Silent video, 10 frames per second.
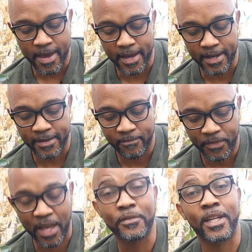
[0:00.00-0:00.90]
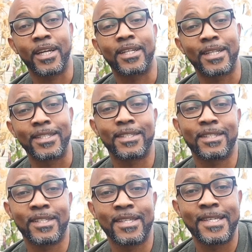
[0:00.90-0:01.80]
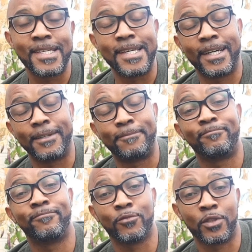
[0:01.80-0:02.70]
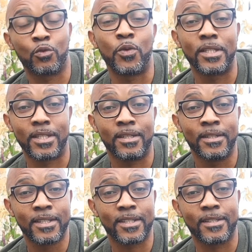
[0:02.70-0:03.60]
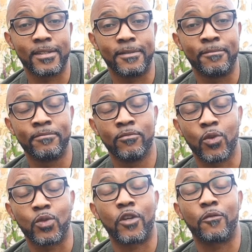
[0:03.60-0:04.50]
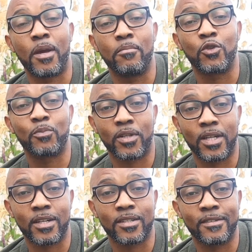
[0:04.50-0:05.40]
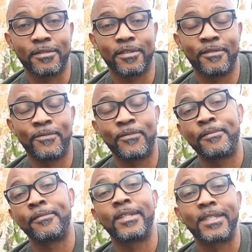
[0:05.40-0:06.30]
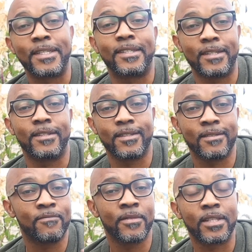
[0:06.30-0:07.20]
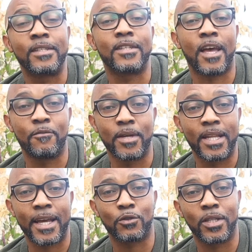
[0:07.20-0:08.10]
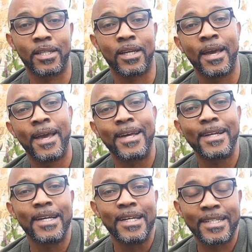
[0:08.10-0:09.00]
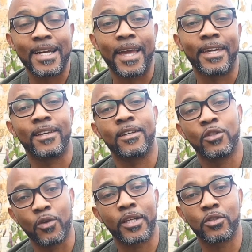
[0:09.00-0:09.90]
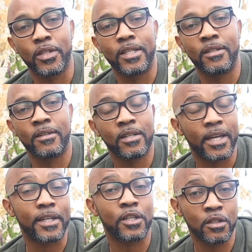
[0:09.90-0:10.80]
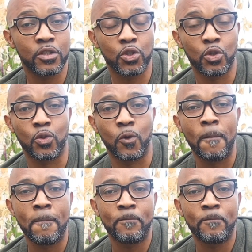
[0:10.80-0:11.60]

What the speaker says: And I feel like this year, this winter season, was one of my most productive seasons since I've been actually trying to actually get to